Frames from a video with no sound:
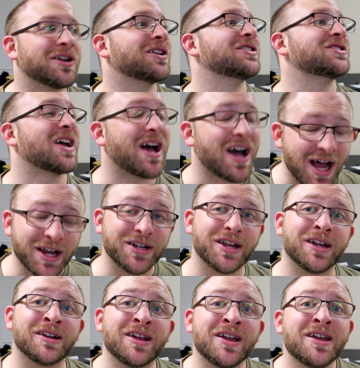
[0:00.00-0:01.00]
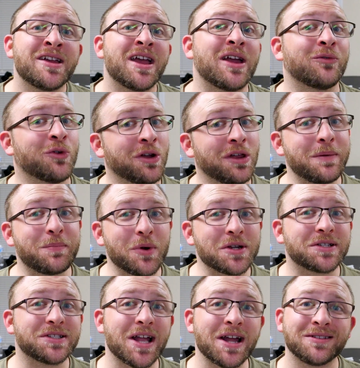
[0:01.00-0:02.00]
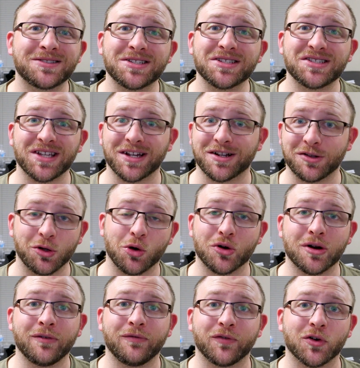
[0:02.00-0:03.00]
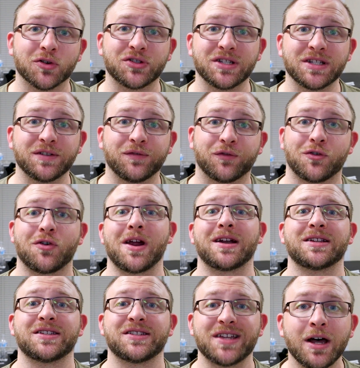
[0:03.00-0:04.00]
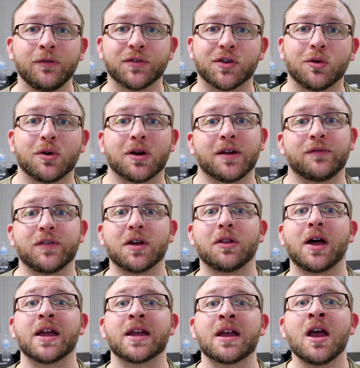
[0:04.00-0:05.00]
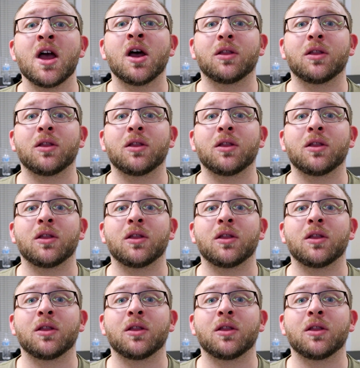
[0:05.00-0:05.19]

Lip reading: Because I did. It really breaks down to Cyclura versus Varanus salvatore, I feel like.